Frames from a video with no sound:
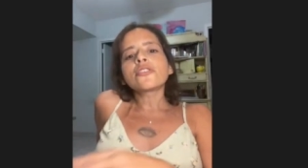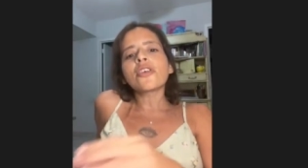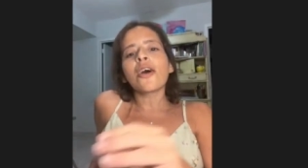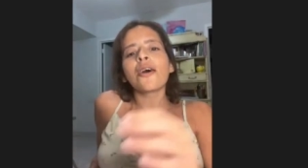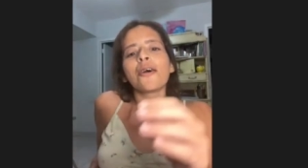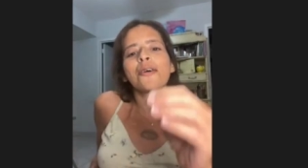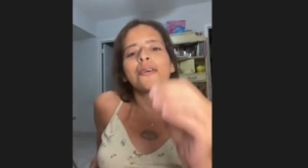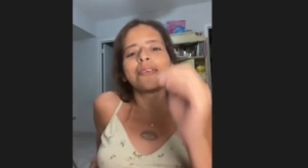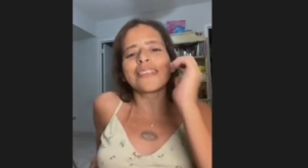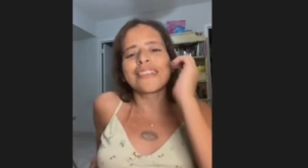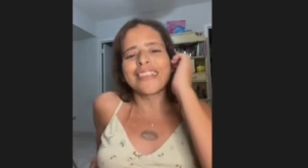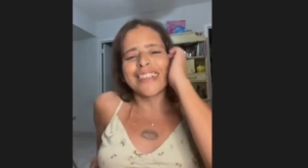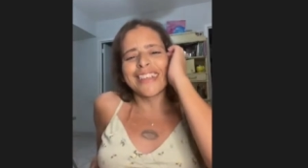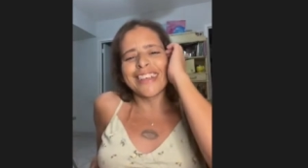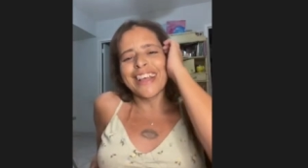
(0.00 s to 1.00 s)
So
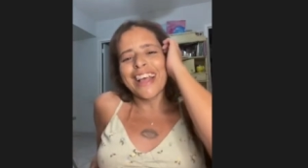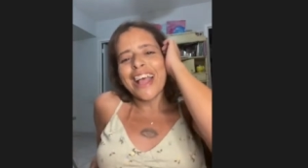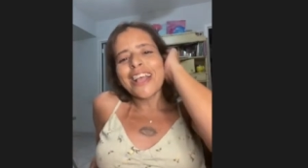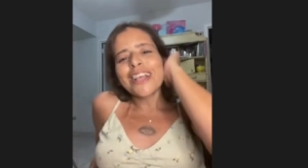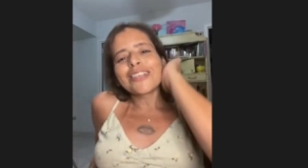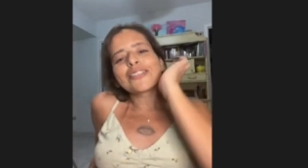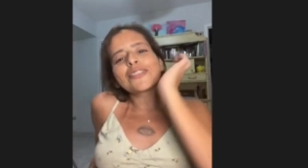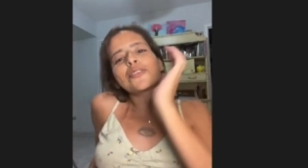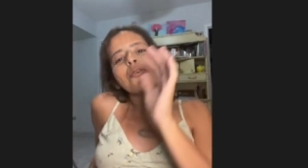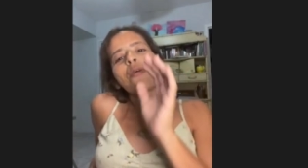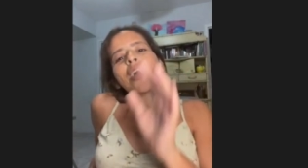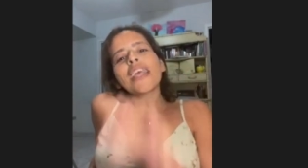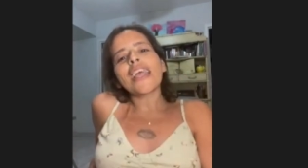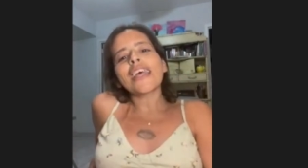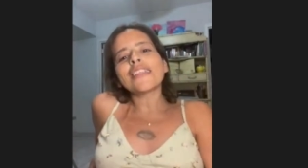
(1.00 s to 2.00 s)
so
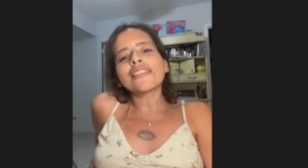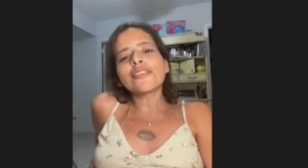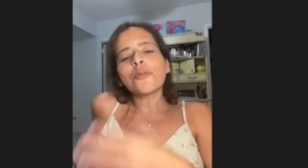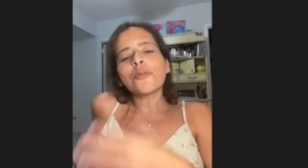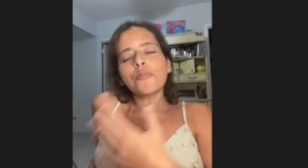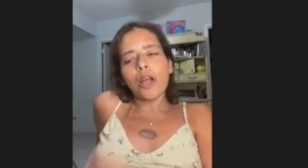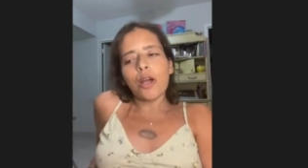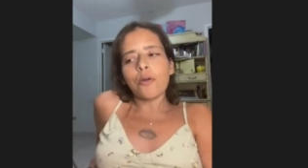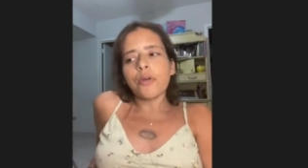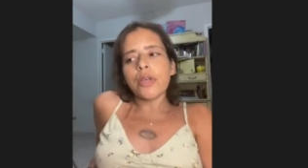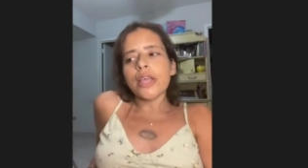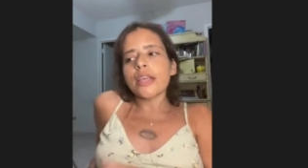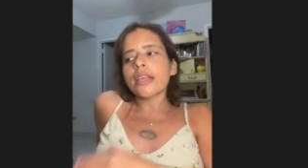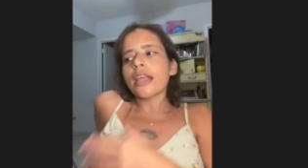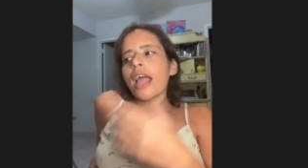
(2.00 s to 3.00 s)
I ended up
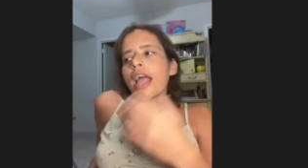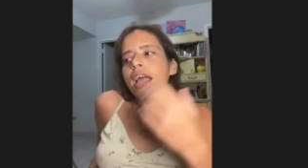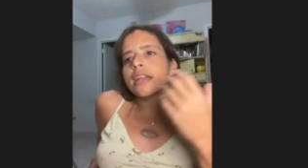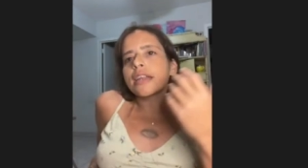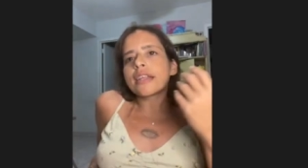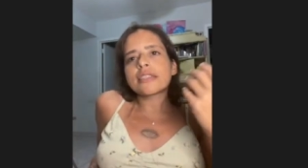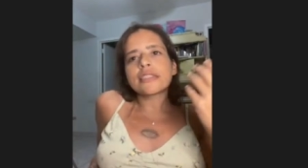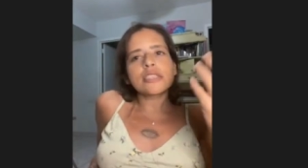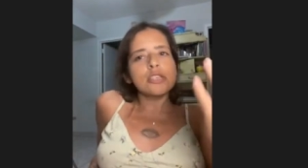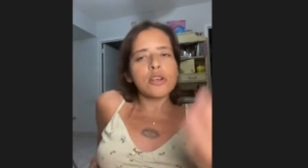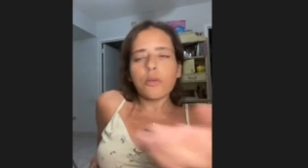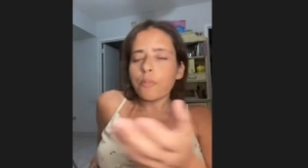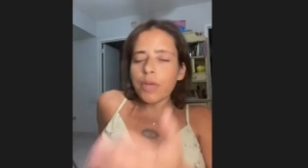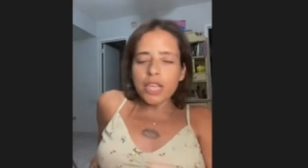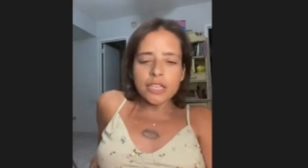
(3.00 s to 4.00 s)
going, and it's an
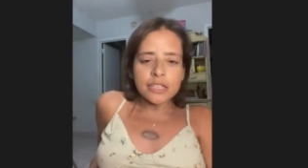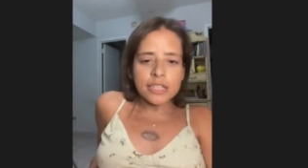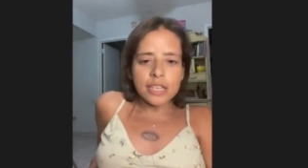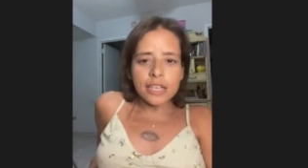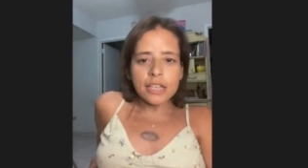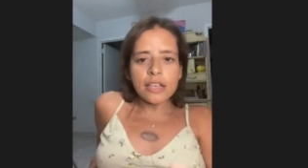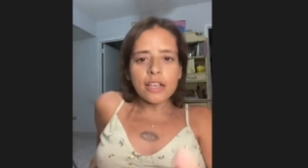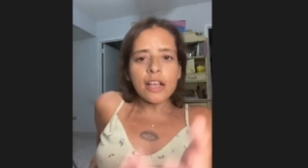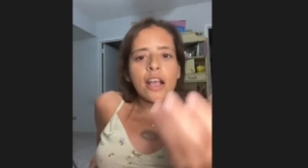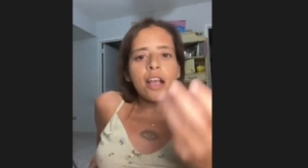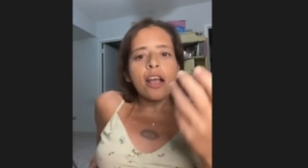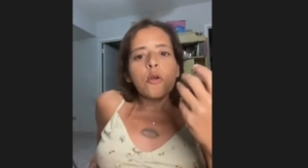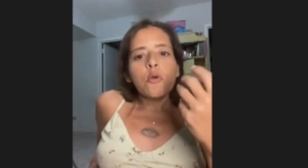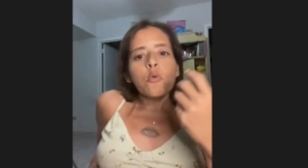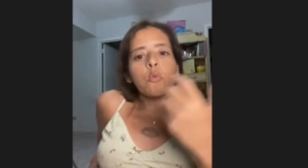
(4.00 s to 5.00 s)
amazing
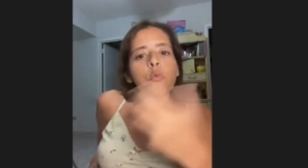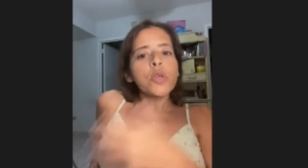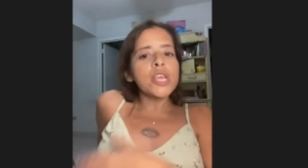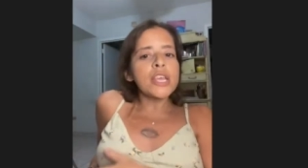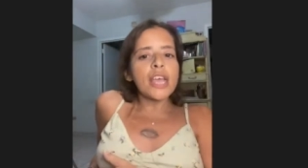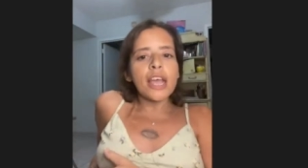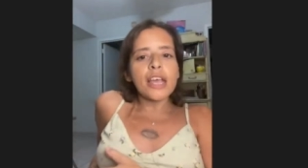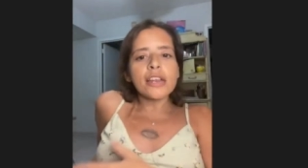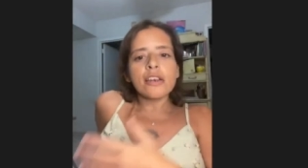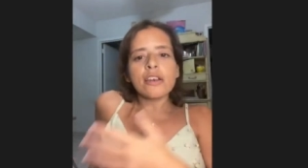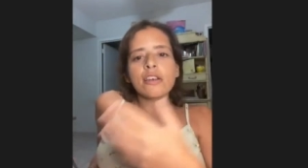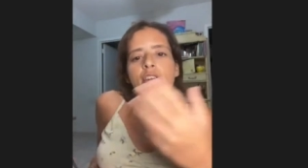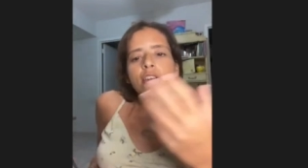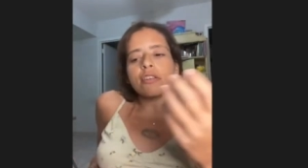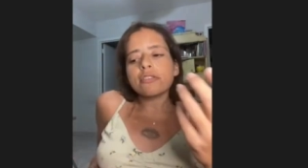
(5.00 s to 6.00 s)

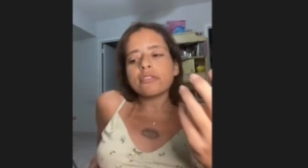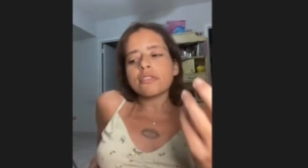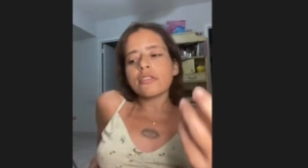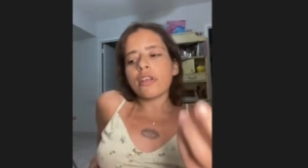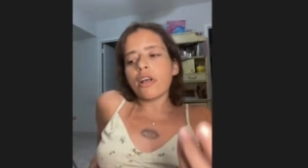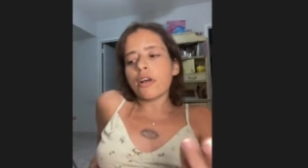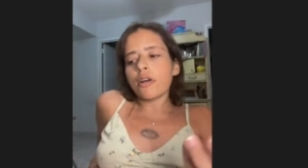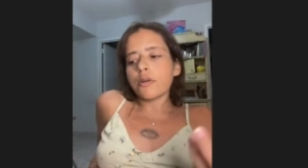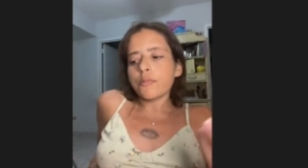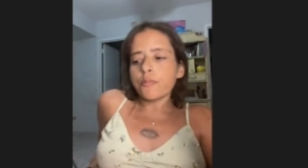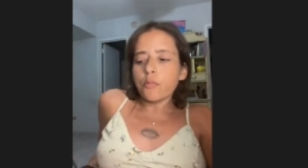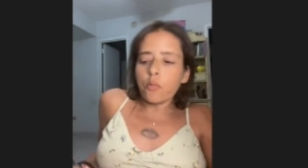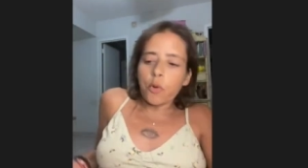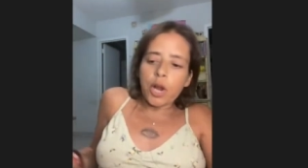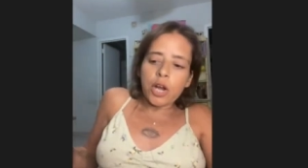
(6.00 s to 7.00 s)
weekend
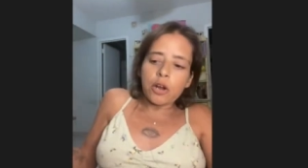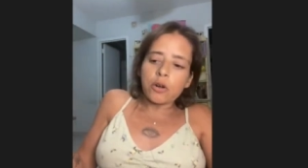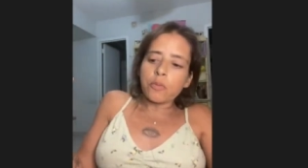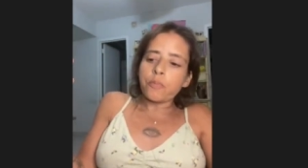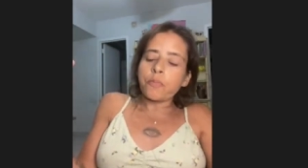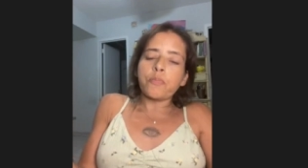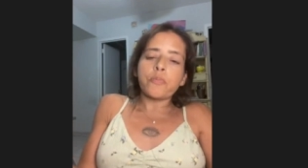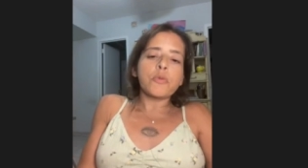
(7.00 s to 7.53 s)
um, where